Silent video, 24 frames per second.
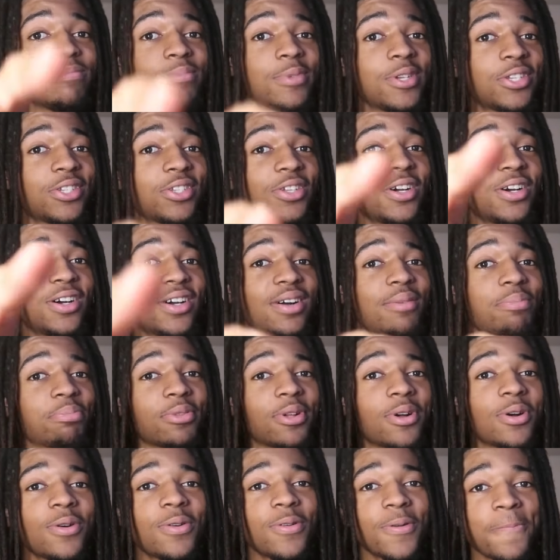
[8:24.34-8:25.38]
miss an
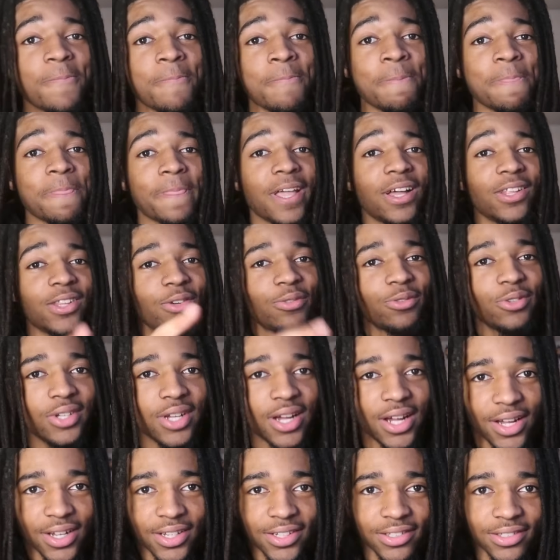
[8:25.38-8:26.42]
upload. I love you
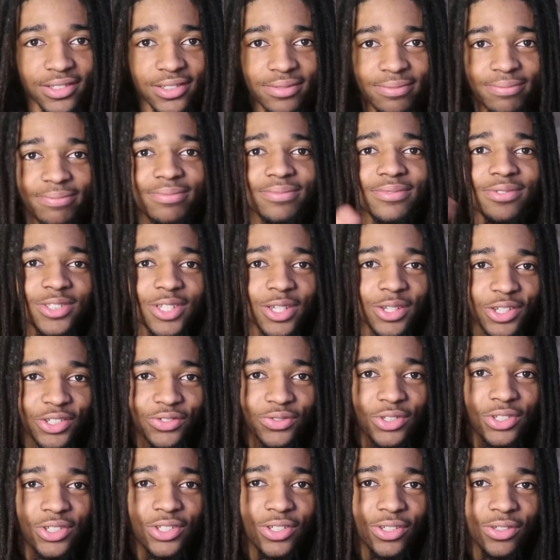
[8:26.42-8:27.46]
guys. Till next
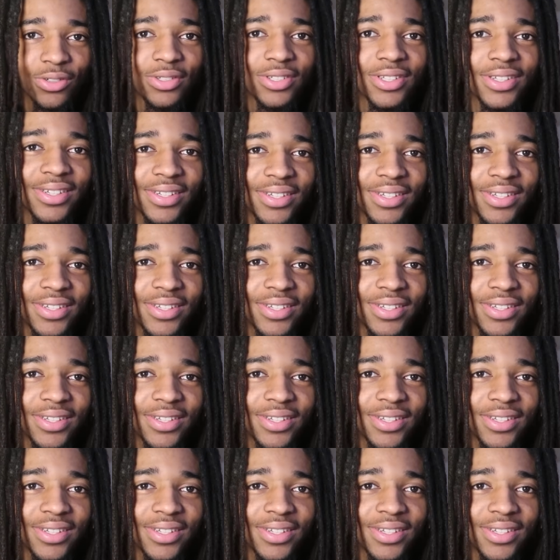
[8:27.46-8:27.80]
video. You